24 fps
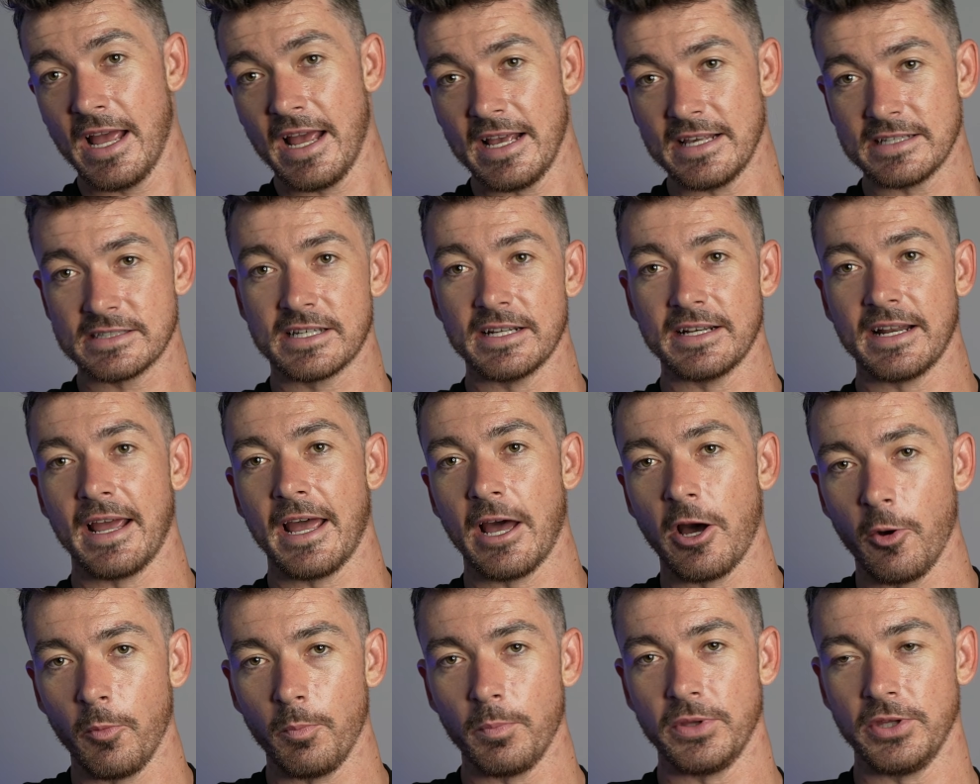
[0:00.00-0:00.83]
is going to
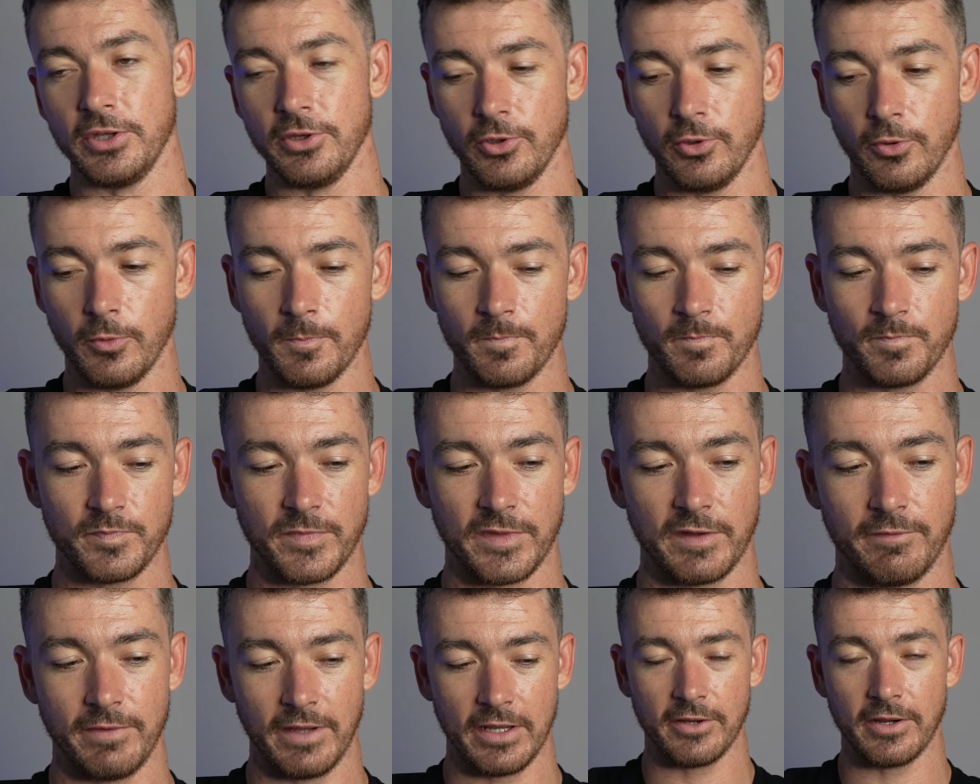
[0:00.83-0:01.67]
help you
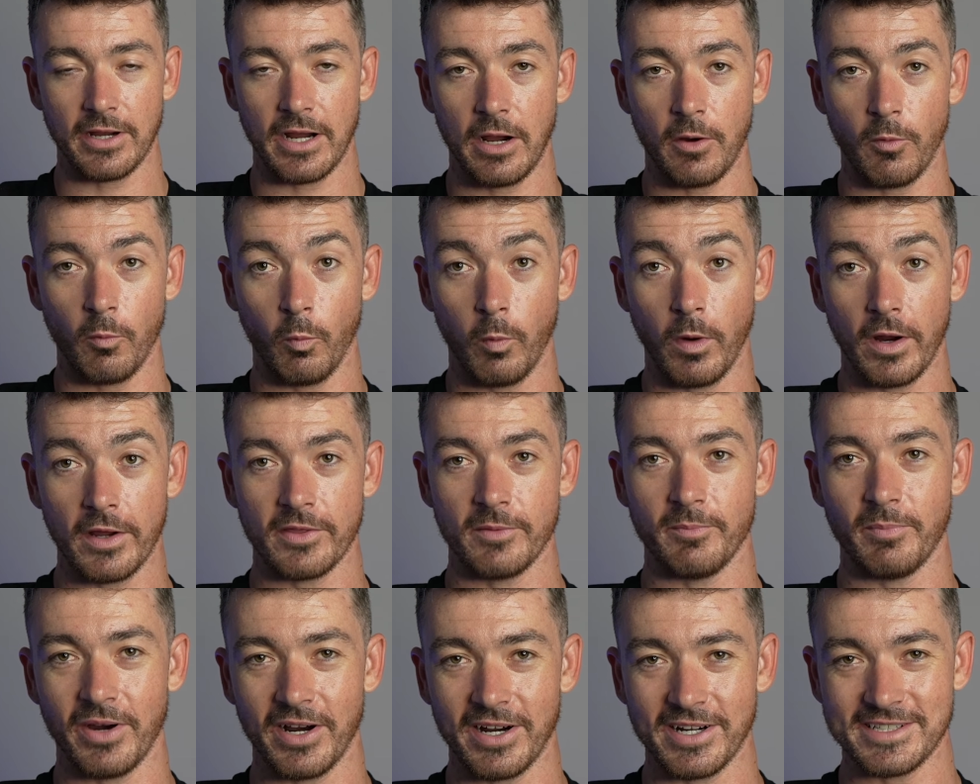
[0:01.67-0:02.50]
figure out where the
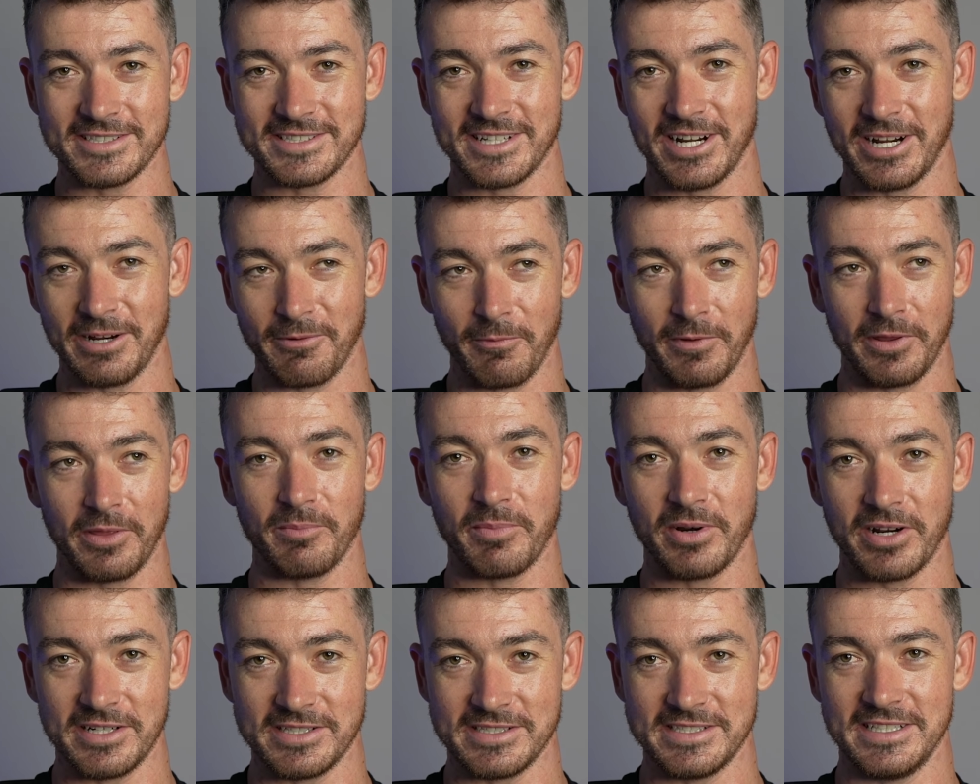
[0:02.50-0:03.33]
bars are and where the
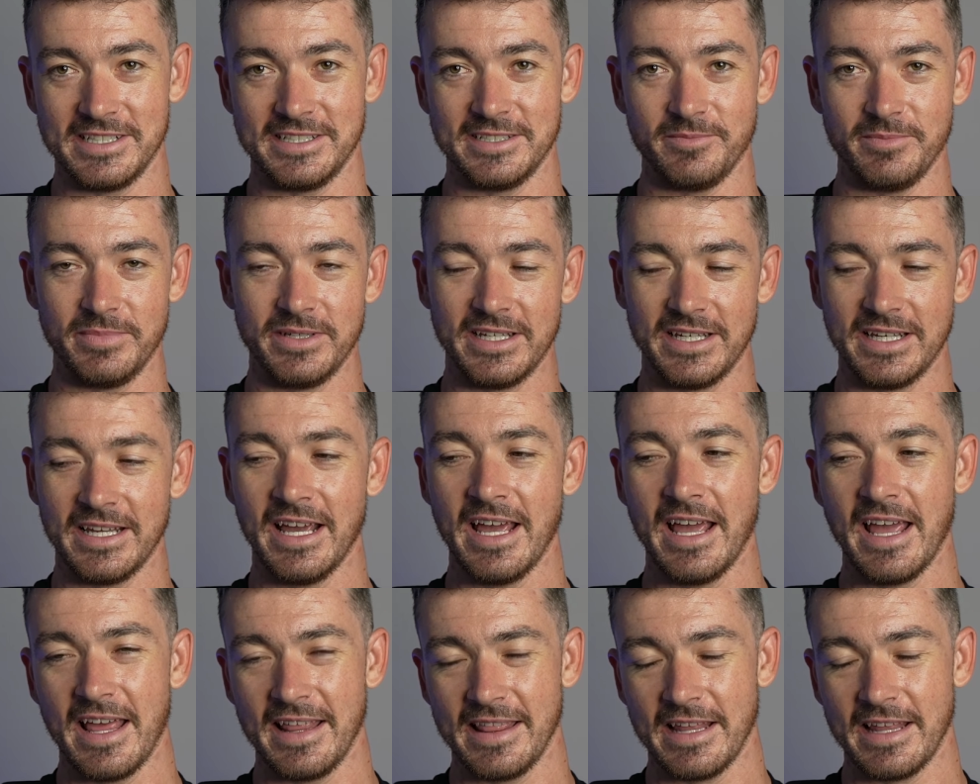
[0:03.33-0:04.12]
bars need to be.